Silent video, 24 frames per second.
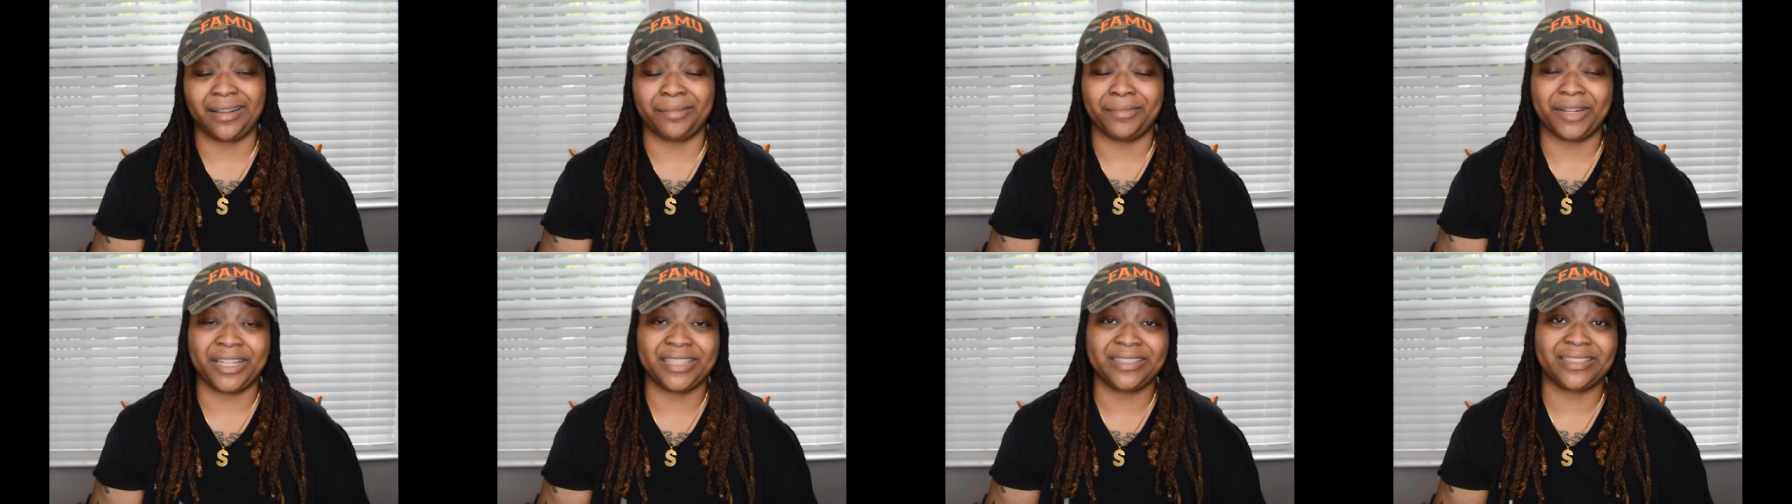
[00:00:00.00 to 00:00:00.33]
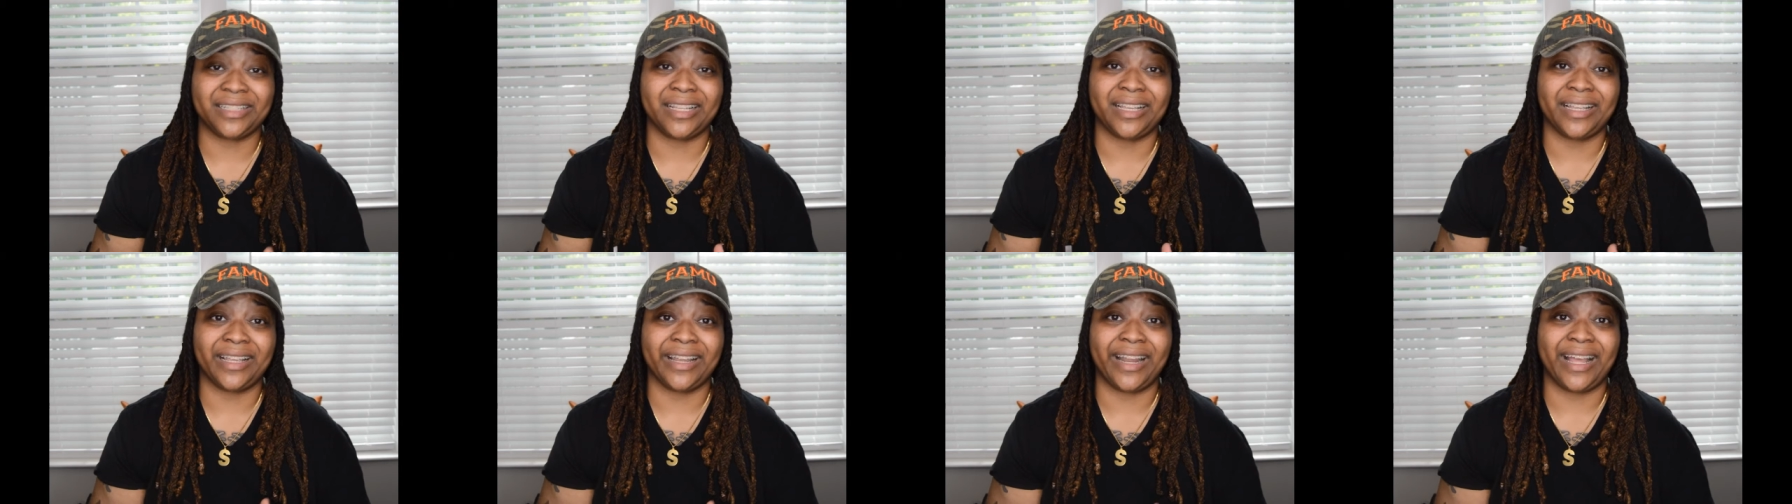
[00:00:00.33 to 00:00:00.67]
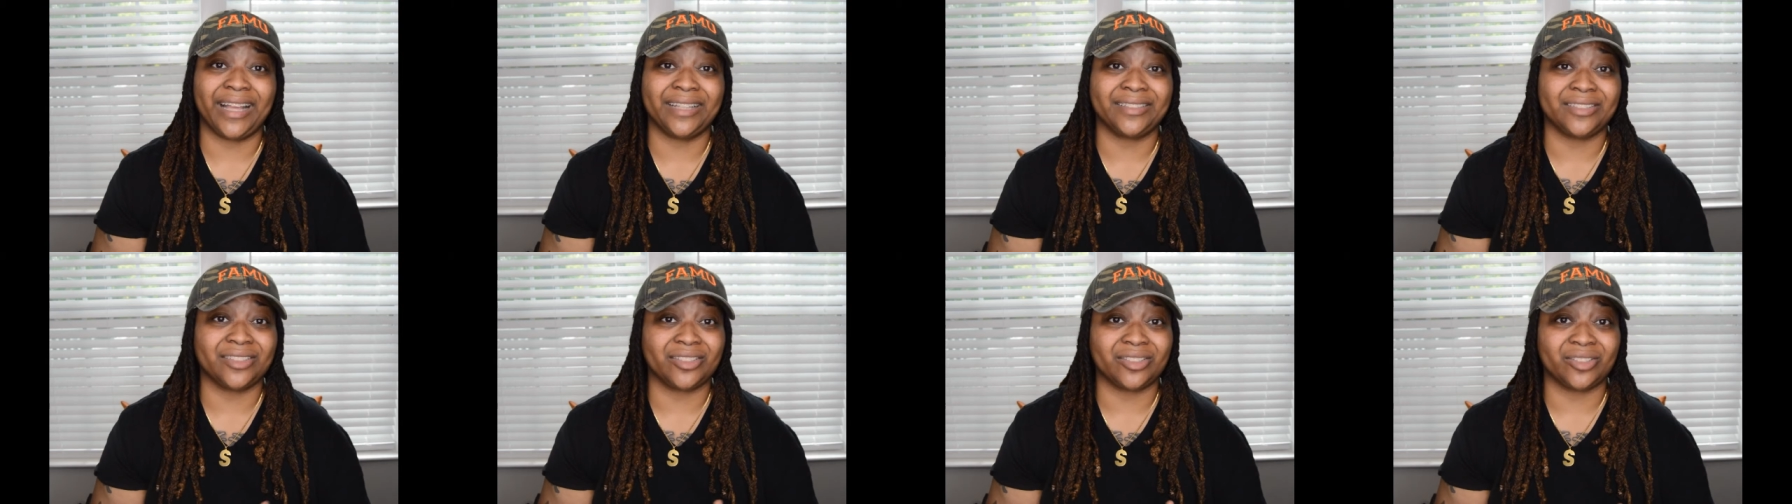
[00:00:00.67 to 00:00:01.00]
I'm not saying it
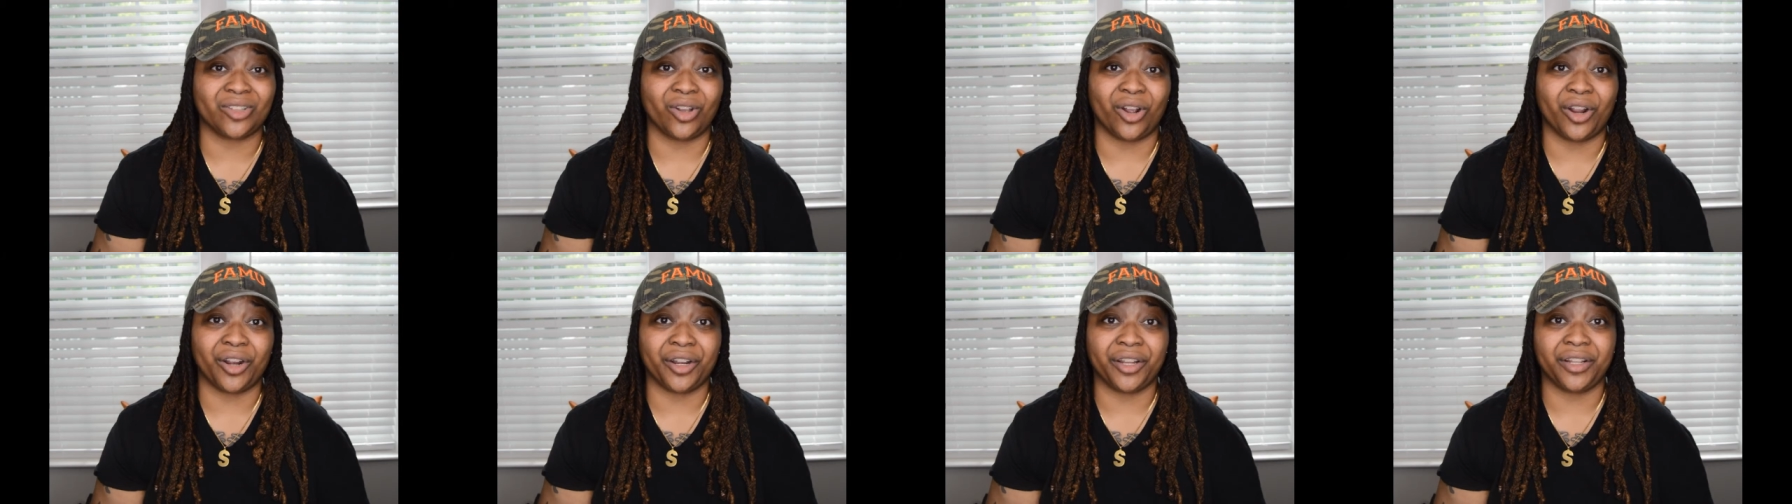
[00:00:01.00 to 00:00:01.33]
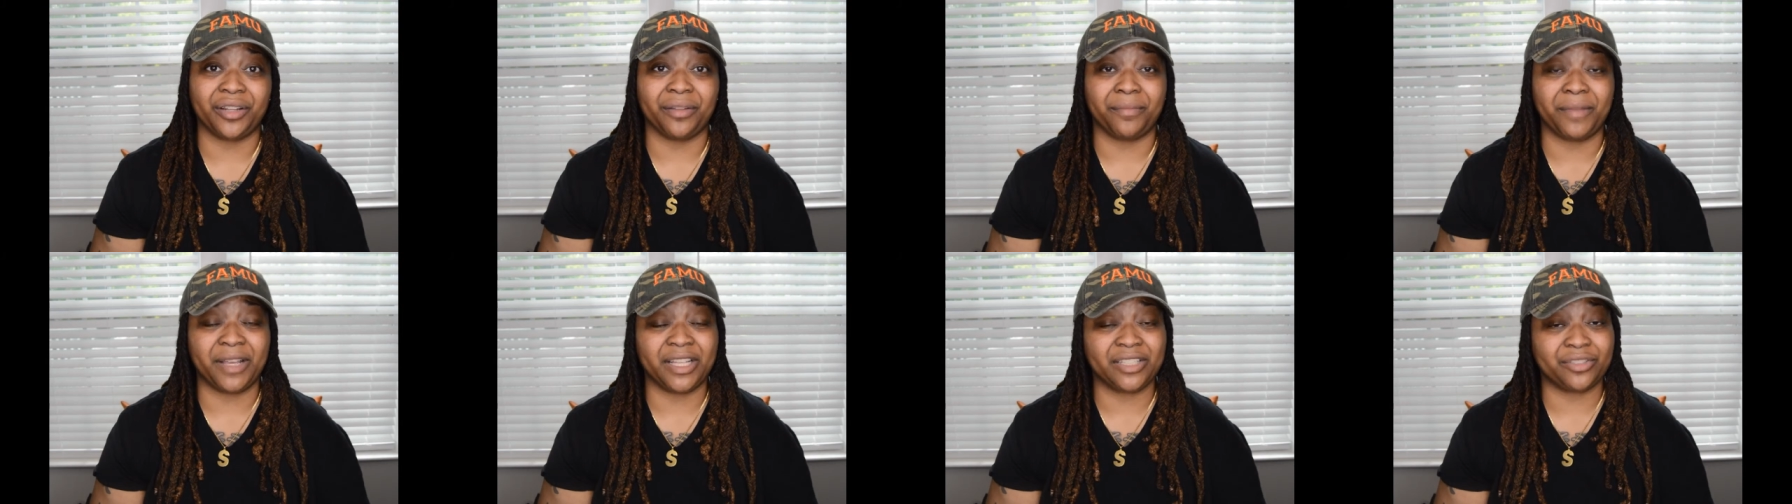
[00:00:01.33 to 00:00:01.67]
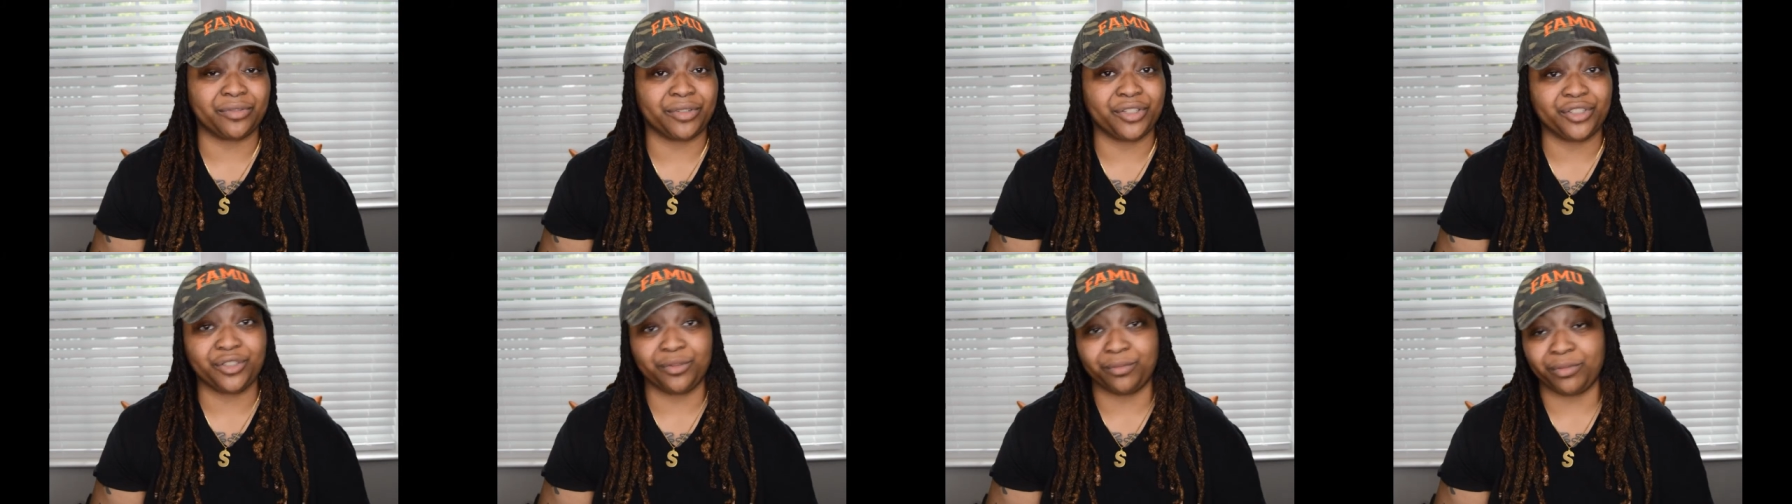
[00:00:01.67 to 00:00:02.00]
hasn't started the
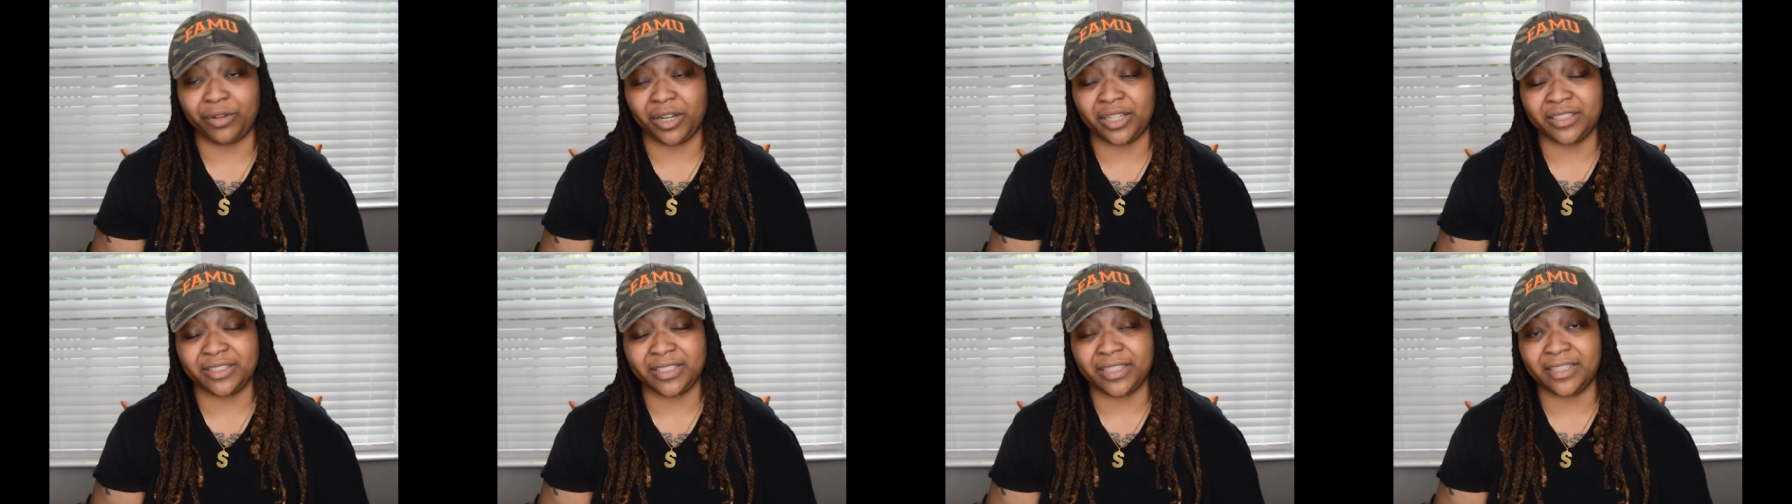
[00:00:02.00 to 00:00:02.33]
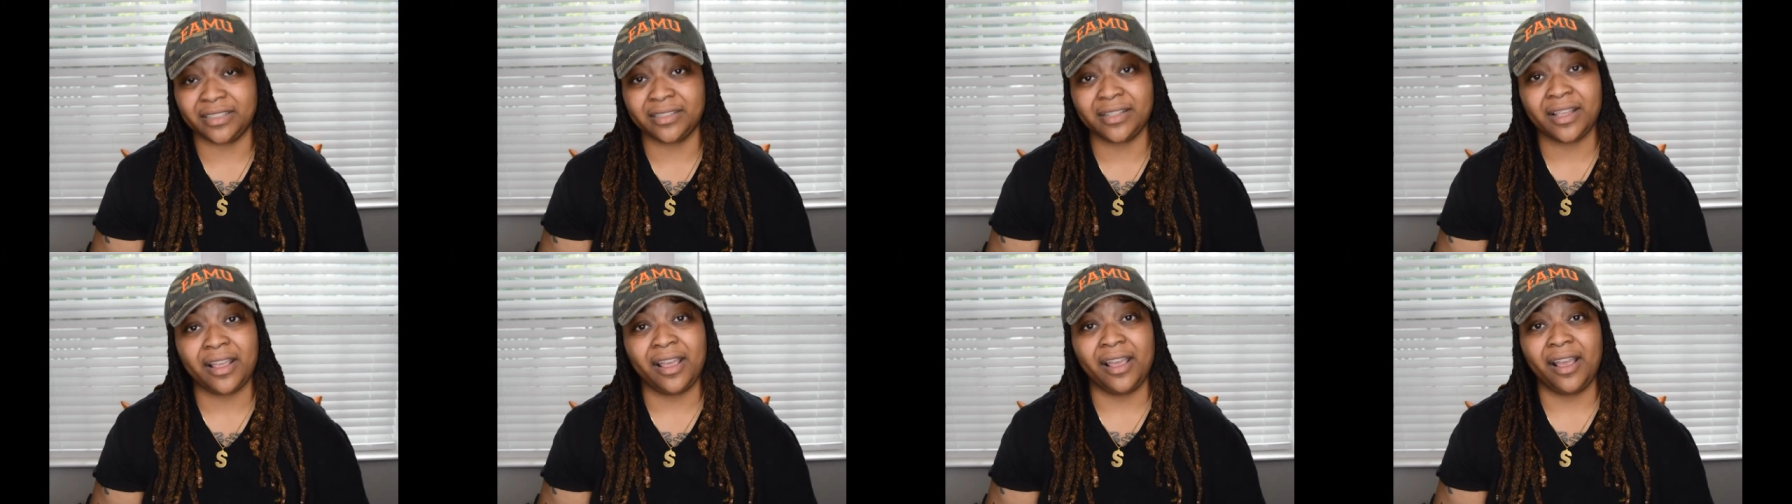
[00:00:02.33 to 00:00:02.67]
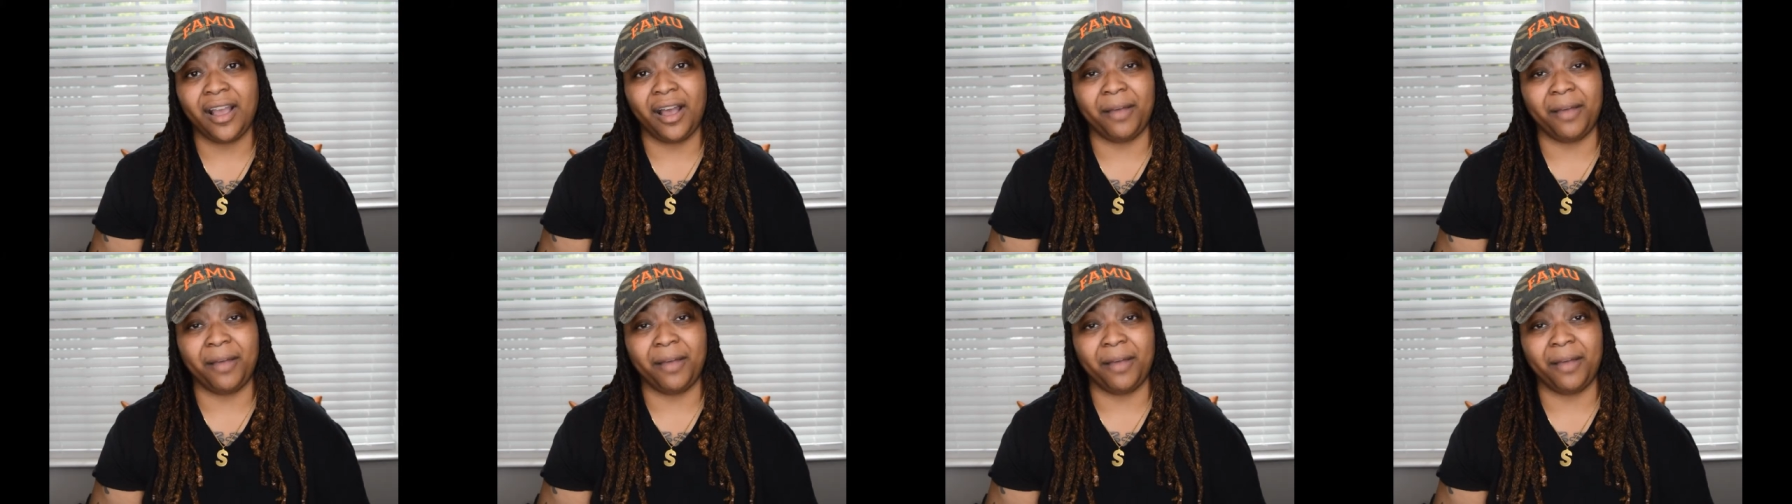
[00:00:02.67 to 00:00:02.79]
maceration process.